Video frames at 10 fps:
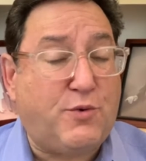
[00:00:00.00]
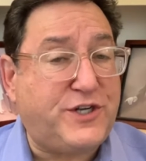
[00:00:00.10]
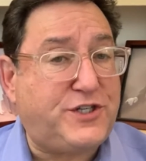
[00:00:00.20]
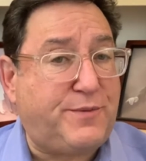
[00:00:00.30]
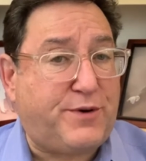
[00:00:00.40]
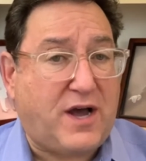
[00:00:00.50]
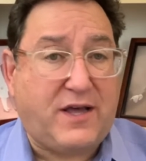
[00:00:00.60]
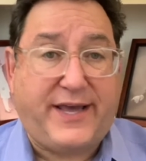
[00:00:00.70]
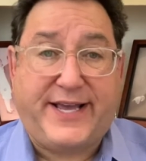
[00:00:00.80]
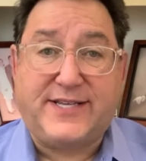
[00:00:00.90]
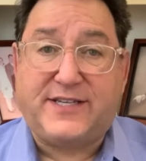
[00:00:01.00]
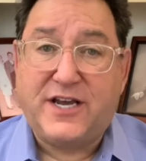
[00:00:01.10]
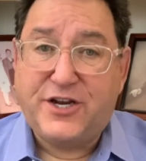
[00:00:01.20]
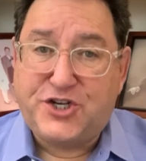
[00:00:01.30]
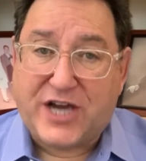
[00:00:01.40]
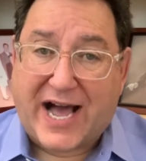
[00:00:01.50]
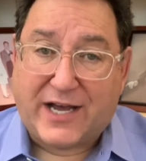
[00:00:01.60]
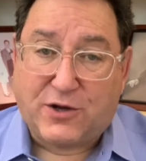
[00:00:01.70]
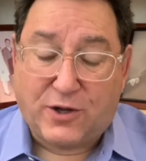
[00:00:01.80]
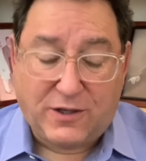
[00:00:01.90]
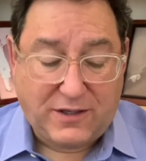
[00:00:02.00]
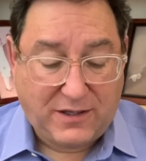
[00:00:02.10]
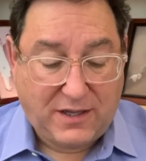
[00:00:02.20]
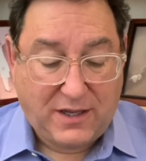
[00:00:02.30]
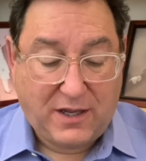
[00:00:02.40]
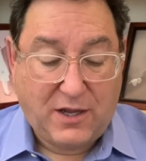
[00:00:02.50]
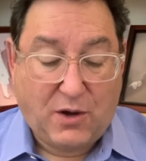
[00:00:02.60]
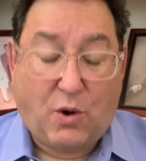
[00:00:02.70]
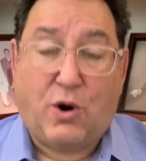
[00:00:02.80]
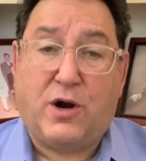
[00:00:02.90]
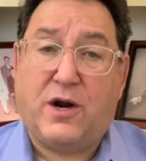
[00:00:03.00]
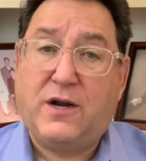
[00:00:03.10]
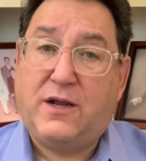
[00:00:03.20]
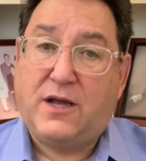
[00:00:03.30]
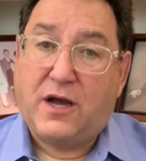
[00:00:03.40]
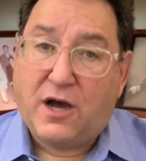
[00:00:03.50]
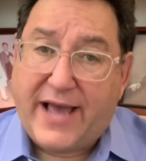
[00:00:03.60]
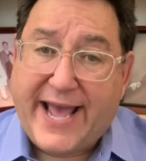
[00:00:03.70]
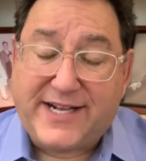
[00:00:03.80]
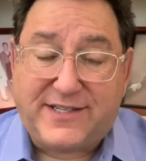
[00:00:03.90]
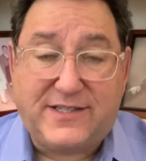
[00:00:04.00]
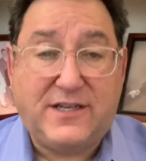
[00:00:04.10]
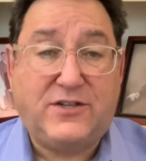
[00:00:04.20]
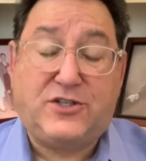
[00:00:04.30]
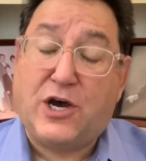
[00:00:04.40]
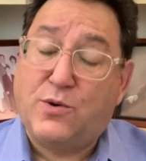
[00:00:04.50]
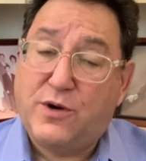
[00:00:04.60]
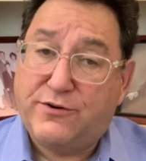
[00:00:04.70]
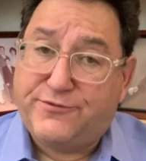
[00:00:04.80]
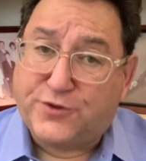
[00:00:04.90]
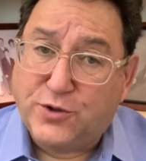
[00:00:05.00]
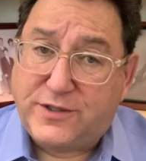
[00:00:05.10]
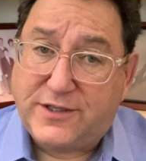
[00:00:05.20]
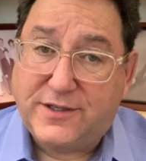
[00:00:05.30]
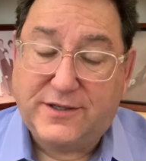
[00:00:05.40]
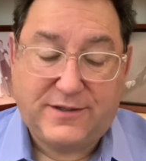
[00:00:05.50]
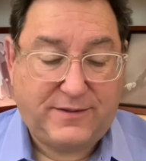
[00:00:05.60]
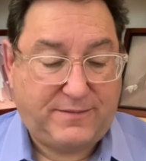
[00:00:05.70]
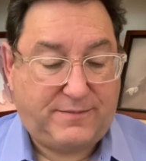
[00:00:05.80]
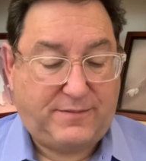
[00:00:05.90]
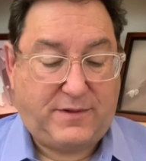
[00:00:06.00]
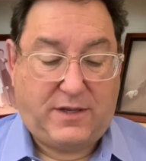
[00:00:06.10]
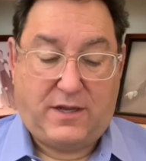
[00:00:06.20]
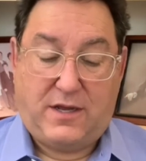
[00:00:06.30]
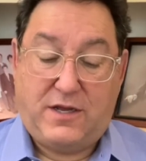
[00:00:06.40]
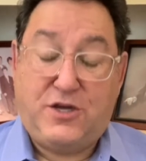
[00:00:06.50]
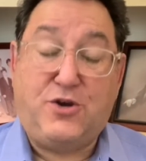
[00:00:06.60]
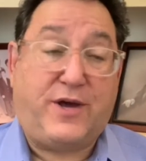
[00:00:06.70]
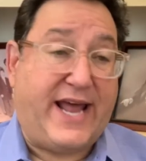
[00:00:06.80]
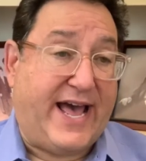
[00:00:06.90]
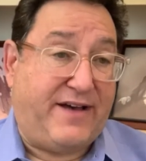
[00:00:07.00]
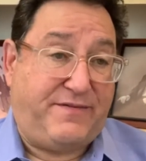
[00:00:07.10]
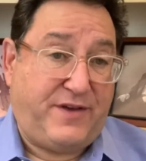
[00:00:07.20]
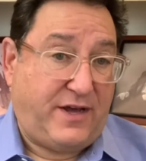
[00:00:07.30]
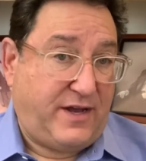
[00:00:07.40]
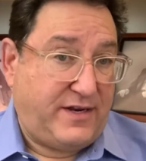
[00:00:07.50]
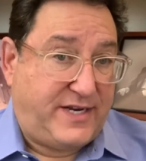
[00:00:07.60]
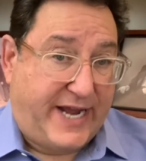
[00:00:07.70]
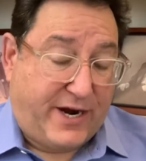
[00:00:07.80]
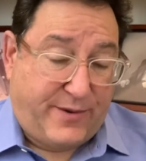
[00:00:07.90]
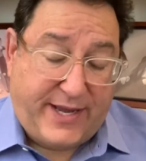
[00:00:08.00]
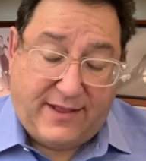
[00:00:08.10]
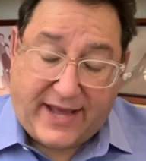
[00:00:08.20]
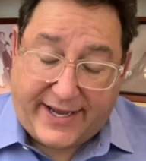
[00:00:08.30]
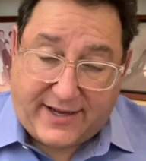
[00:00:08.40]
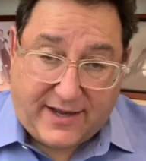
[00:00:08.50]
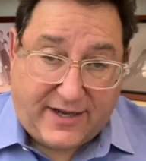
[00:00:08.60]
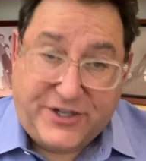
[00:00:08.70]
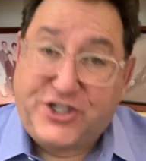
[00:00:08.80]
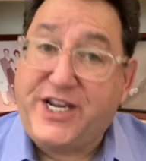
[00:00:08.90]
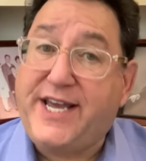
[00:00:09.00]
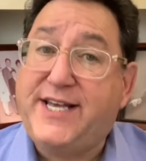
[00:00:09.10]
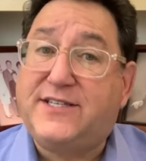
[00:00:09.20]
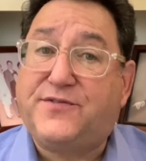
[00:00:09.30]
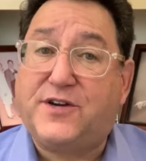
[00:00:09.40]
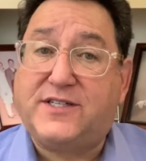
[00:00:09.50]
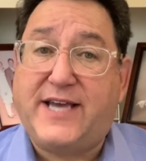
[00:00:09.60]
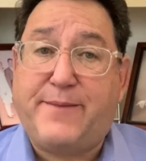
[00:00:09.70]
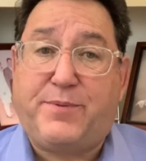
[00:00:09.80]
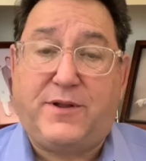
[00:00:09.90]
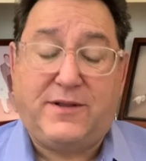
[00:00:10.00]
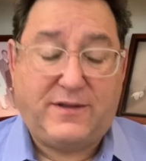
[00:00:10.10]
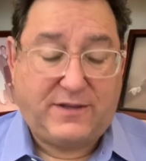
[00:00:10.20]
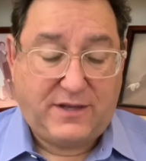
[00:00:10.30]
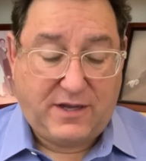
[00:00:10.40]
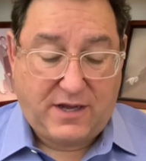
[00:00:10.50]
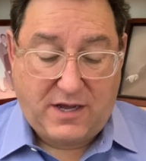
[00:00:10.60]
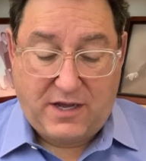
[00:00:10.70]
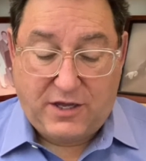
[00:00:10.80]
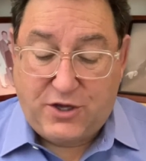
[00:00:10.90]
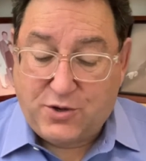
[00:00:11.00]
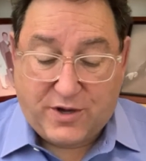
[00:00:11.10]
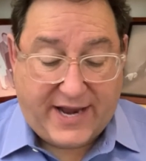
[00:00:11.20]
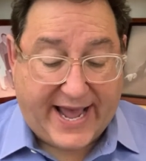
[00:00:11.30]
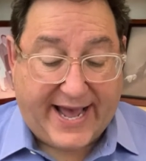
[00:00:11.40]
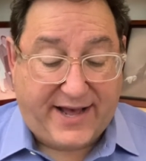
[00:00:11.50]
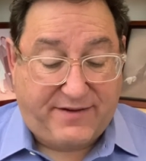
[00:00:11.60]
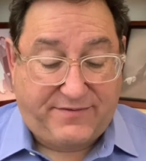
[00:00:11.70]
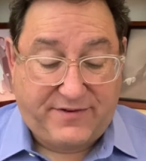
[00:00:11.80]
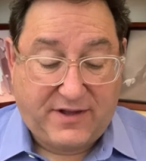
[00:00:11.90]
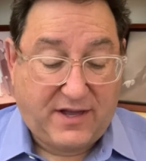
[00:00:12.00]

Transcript: which the bracha is shahakol or ha'etz. So fruit, you could have dairy like cheese, for example. You could have